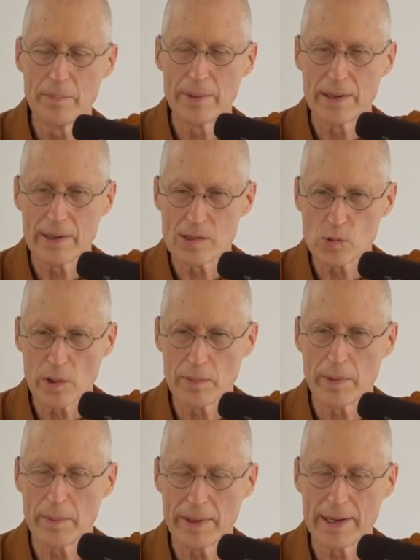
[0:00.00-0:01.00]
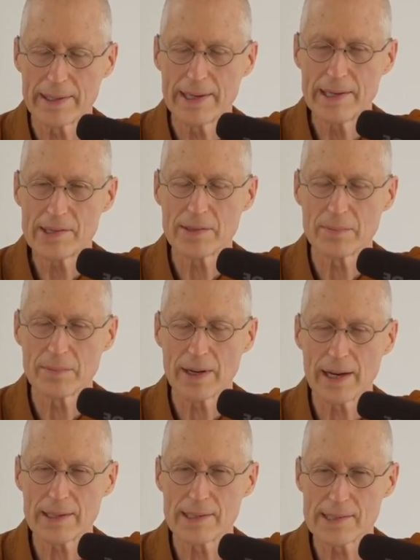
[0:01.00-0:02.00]
because what my meditation
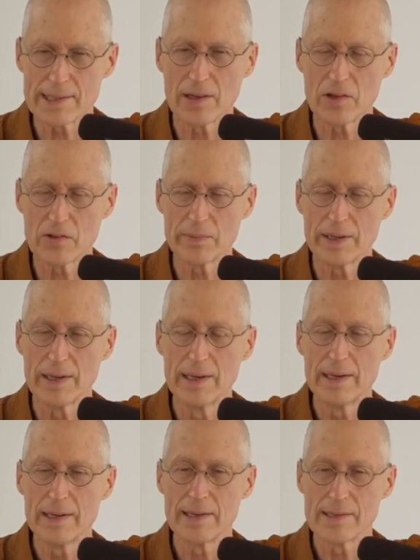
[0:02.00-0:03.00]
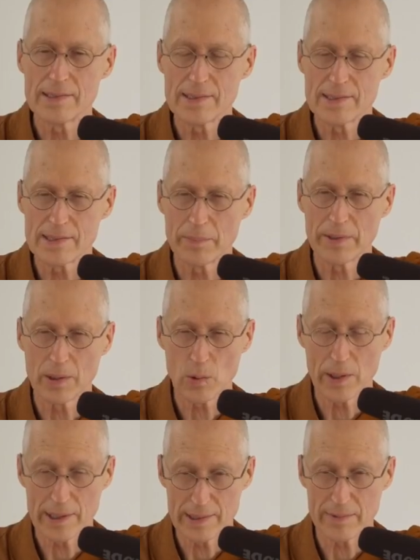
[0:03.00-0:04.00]
practice tells me is something
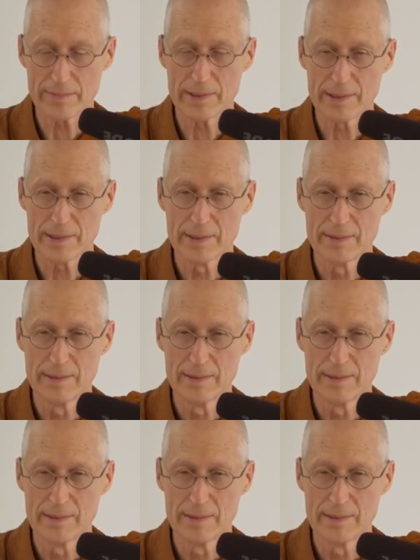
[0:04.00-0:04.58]
quite different